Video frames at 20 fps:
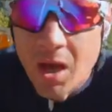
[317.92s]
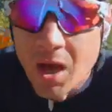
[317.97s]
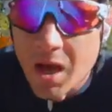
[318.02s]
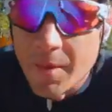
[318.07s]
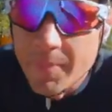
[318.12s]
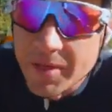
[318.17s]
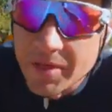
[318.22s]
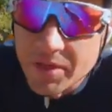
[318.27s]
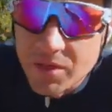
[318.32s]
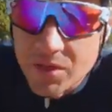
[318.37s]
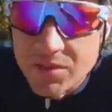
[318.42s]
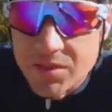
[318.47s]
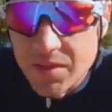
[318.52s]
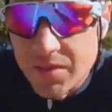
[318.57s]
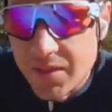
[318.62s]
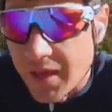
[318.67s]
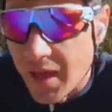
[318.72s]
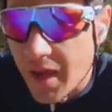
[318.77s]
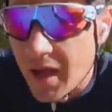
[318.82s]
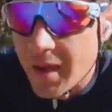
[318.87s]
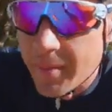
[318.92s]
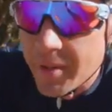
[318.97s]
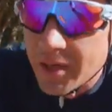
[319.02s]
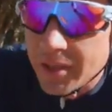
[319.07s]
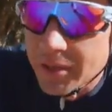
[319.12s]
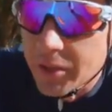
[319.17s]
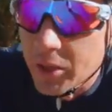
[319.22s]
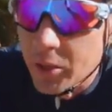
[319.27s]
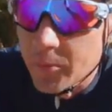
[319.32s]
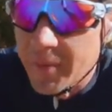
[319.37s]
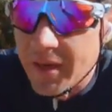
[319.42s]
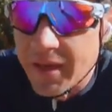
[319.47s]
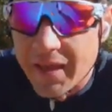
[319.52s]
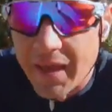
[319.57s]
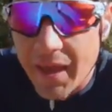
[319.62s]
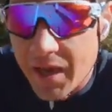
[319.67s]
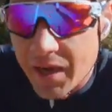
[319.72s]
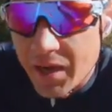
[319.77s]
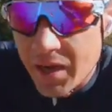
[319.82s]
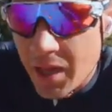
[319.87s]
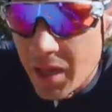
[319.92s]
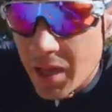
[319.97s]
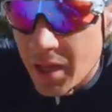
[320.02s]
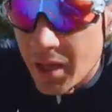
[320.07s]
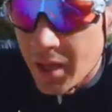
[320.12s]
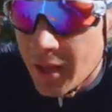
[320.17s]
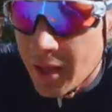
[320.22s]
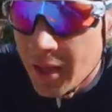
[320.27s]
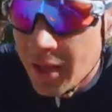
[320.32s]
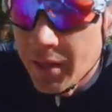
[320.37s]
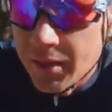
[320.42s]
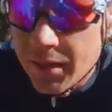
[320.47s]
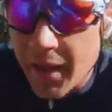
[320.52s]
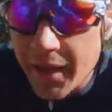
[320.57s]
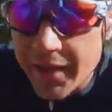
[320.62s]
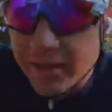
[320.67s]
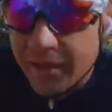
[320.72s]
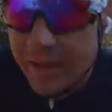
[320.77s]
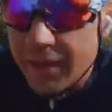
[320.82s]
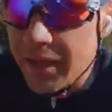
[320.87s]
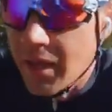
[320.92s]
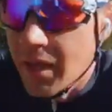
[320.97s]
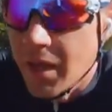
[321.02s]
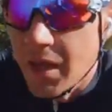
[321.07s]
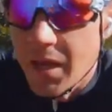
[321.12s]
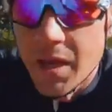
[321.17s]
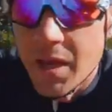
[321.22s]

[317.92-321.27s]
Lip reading: I've been using the Garmin a little bit again lately,